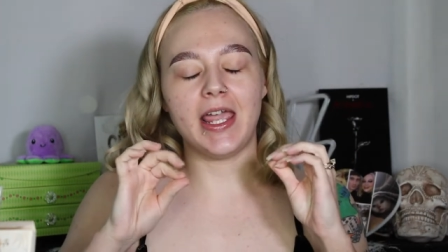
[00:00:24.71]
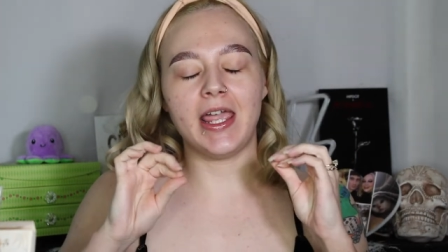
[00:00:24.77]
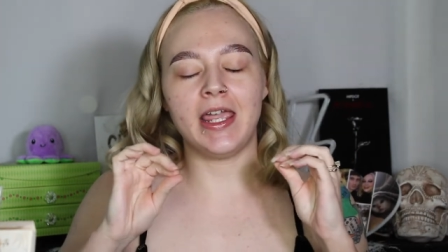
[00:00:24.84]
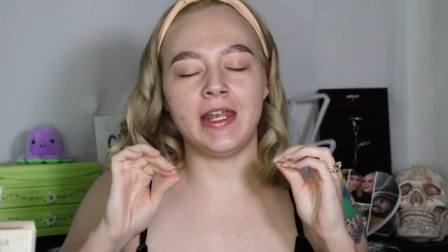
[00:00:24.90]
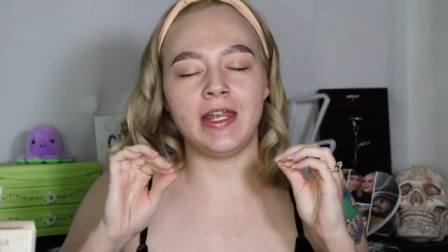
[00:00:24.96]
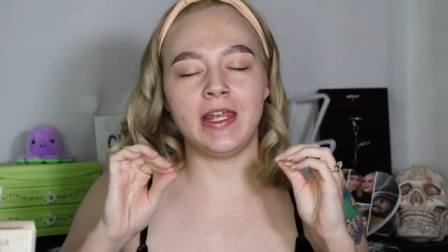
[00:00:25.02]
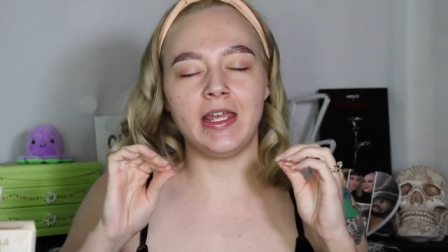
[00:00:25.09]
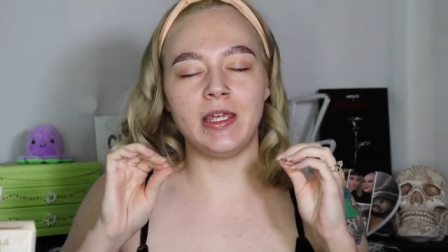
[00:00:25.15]

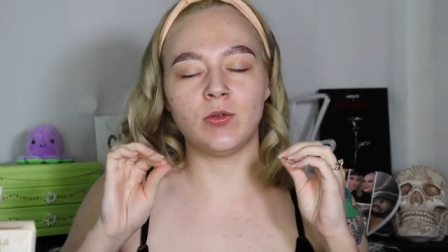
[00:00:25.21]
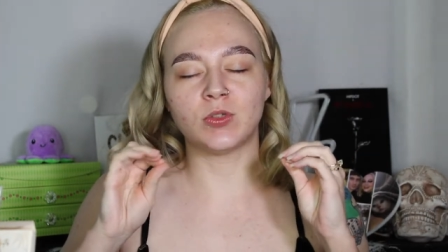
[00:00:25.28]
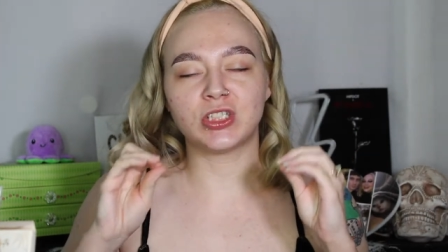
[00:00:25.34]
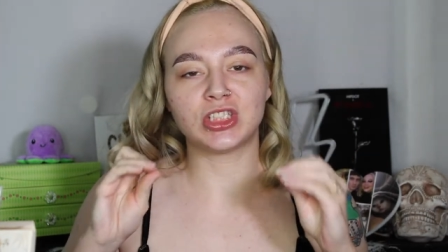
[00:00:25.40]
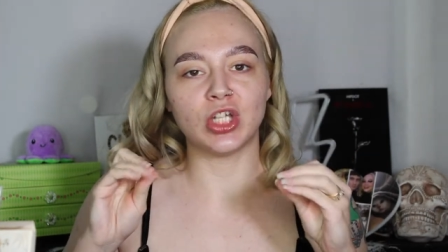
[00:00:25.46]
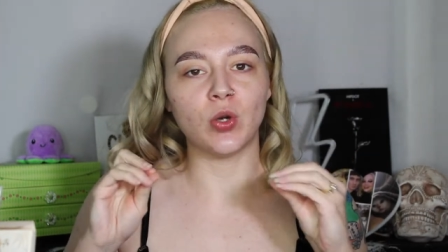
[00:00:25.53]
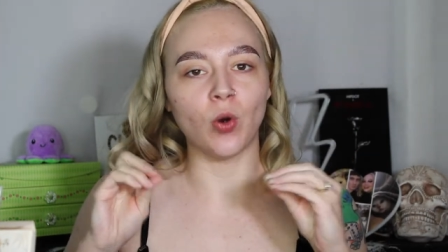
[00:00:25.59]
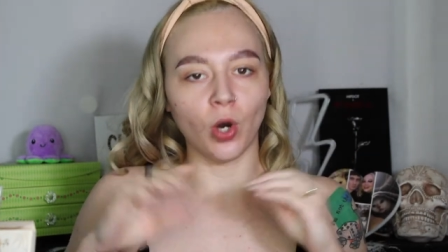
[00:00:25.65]
and it
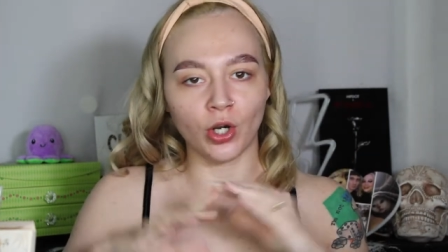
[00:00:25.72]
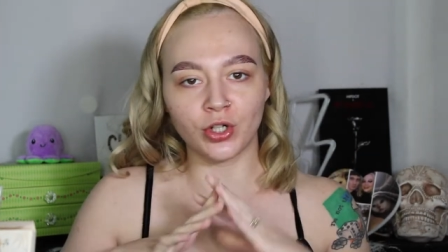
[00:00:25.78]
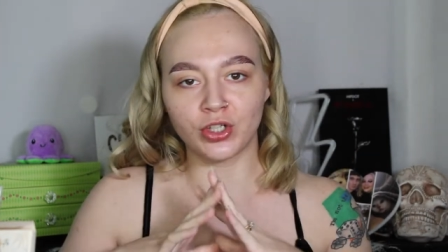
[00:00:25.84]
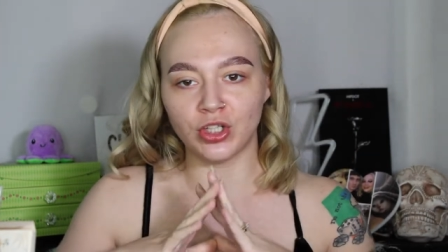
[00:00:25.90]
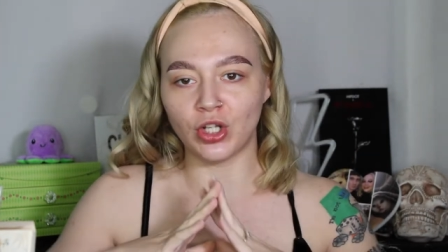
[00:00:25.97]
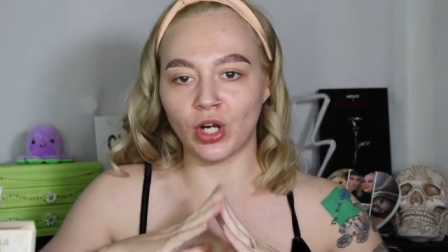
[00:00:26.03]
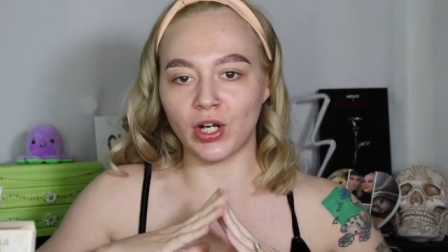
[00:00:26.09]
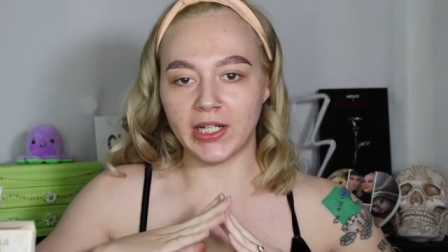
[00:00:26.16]
was so hard
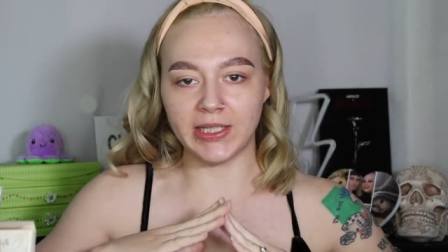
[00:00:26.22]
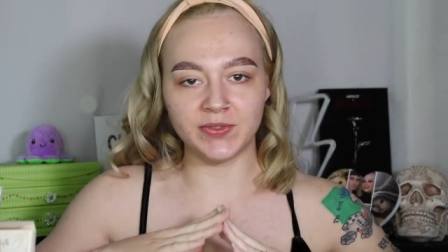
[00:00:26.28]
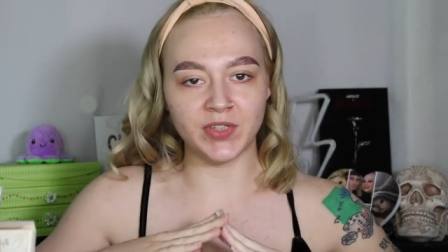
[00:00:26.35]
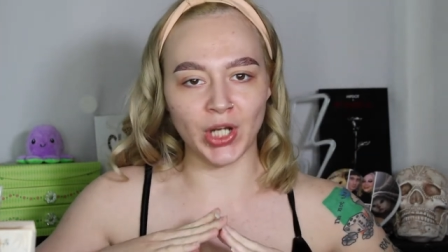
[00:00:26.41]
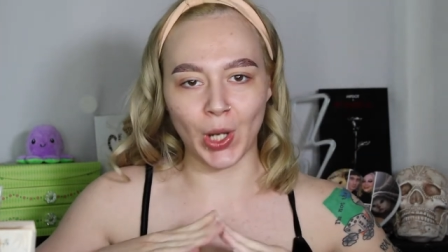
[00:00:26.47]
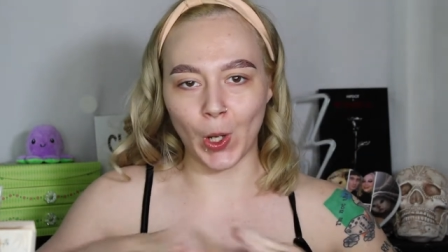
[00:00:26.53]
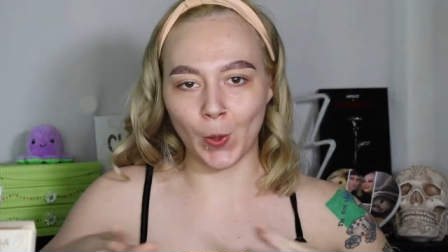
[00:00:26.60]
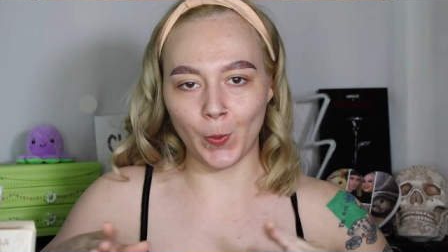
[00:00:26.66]
to not
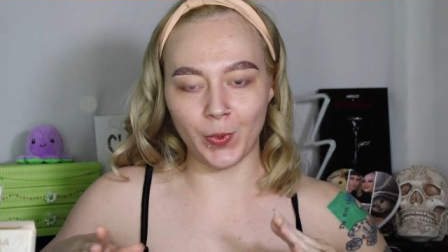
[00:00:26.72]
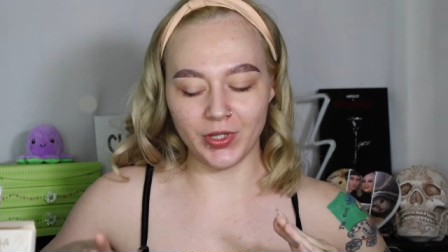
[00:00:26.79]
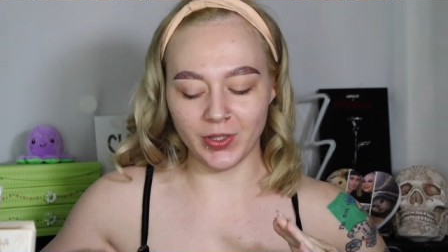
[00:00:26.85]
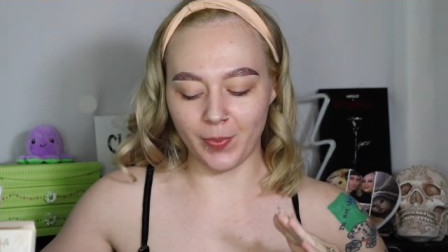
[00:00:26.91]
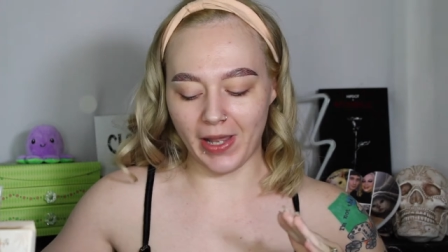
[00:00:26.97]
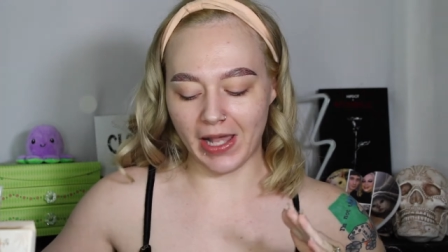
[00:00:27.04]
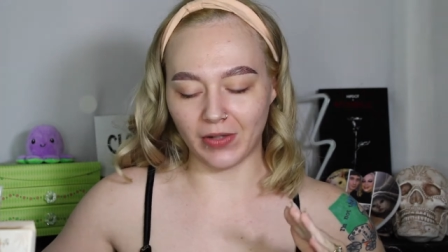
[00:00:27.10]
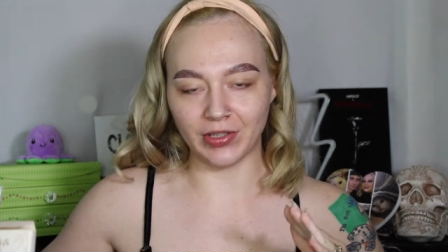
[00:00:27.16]
even open the
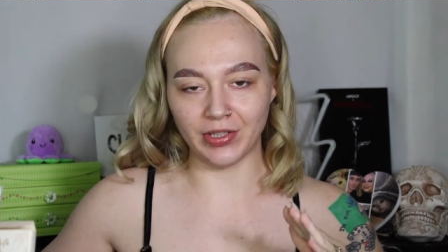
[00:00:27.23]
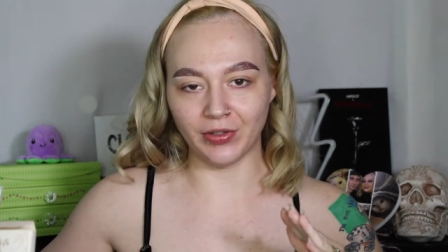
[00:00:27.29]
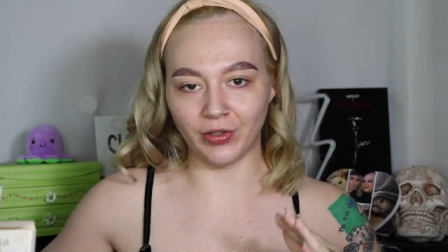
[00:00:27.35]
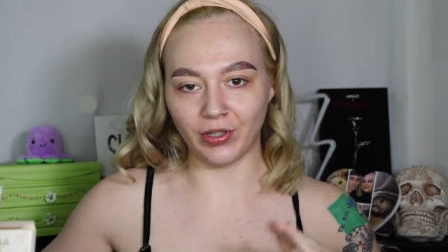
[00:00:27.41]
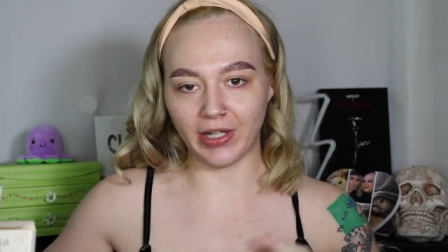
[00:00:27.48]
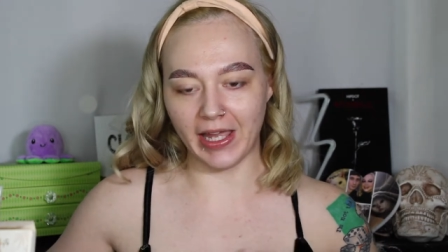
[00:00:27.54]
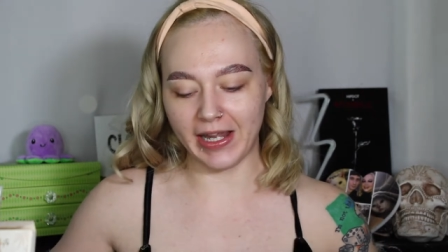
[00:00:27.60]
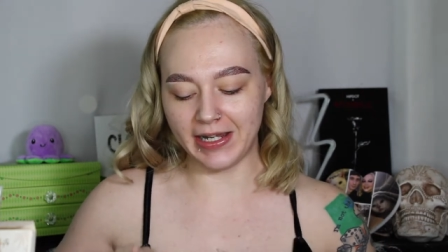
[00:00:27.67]
palette and
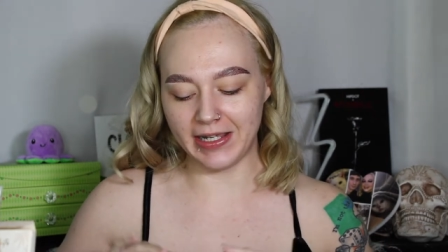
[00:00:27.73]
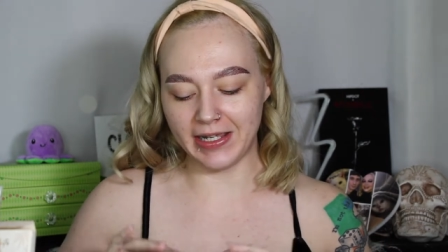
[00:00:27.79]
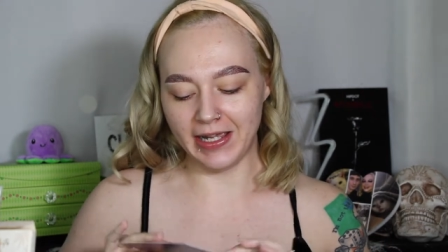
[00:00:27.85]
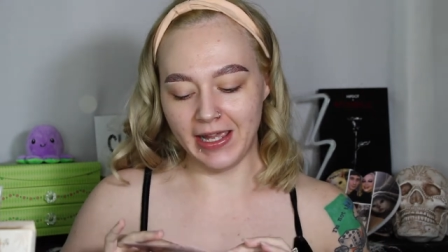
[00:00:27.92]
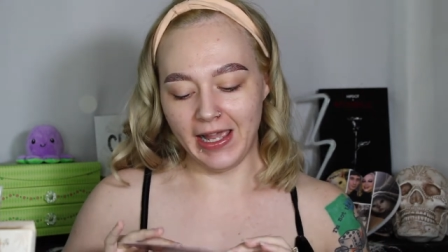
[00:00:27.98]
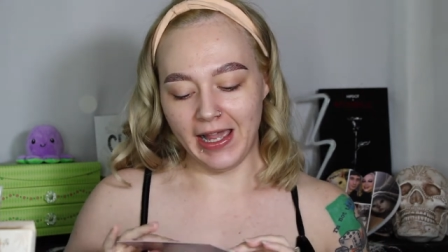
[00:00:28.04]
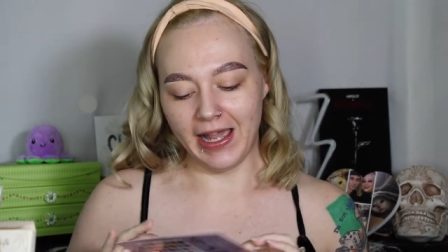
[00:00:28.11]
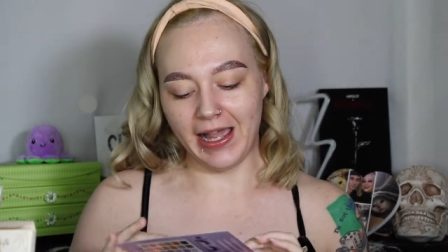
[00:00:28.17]
look at it.
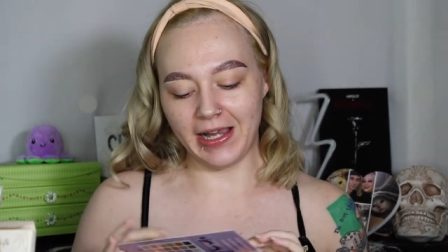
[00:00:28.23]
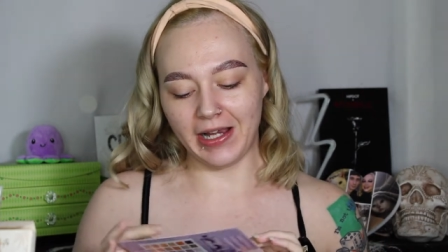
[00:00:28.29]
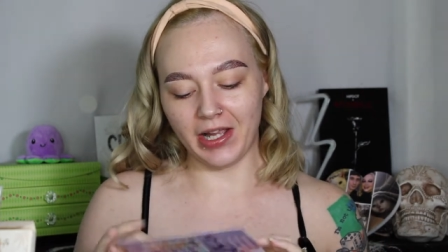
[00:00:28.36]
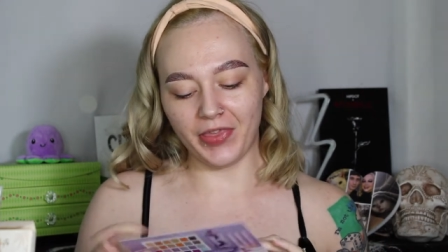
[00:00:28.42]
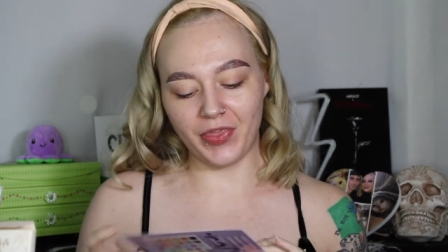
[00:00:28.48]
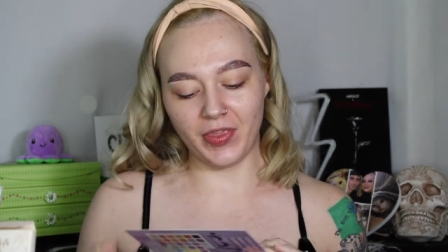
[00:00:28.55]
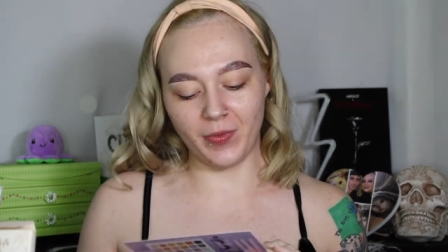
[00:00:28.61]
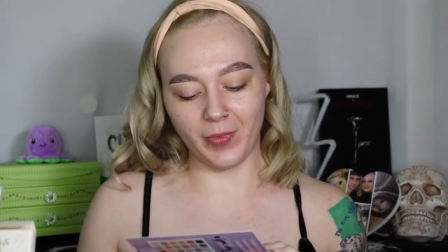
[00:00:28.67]
I
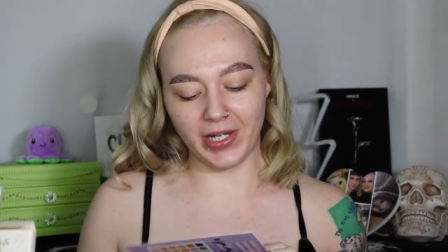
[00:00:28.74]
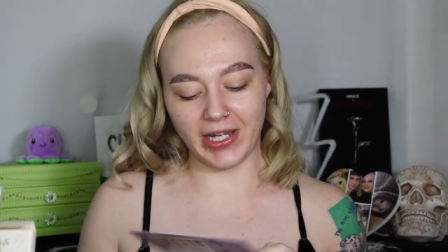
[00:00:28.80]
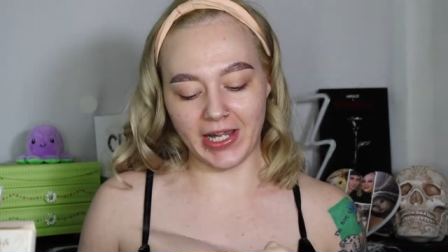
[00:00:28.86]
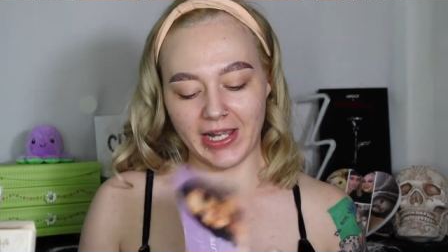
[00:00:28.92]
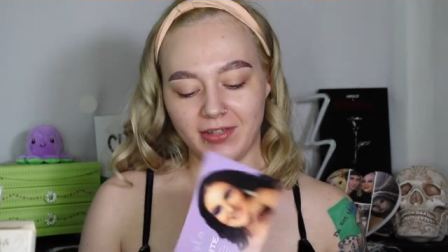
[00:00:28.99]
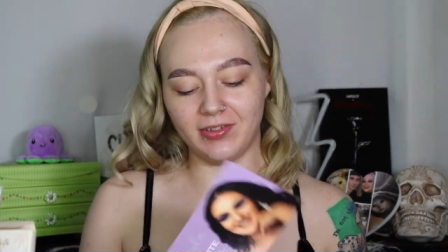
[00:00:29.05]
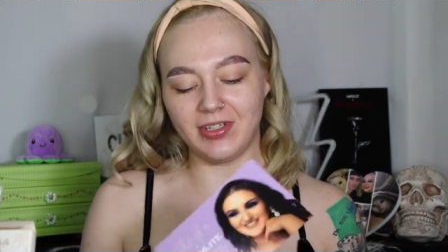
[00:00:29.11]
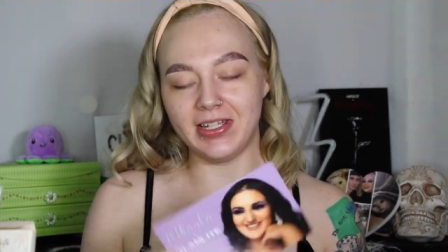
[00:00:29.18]
got the
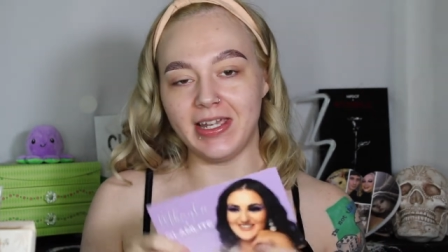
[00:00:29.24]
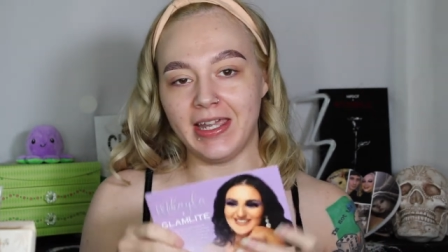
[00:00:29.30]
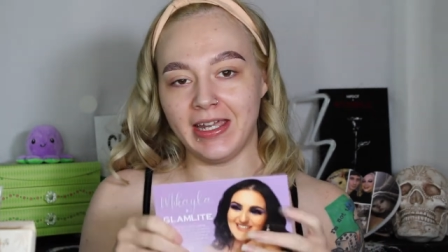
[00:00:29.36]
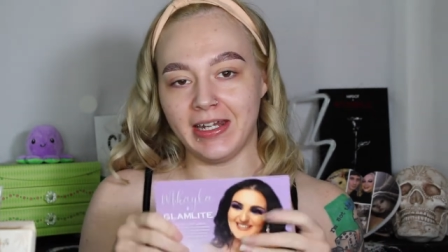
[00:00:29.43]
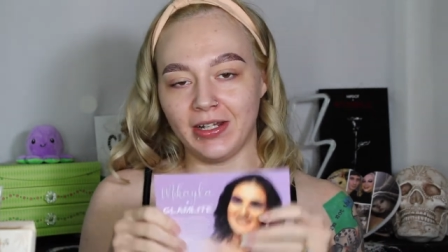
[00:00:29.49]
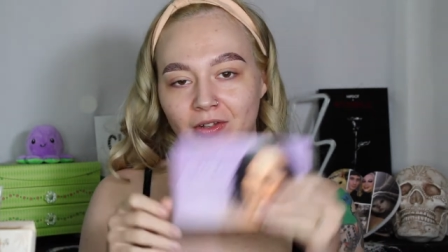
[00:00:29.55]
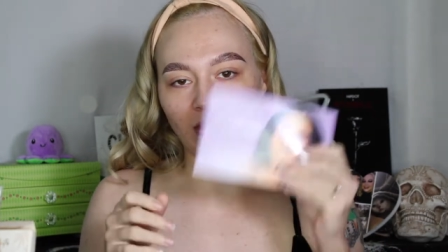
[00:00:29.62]
Mikayla and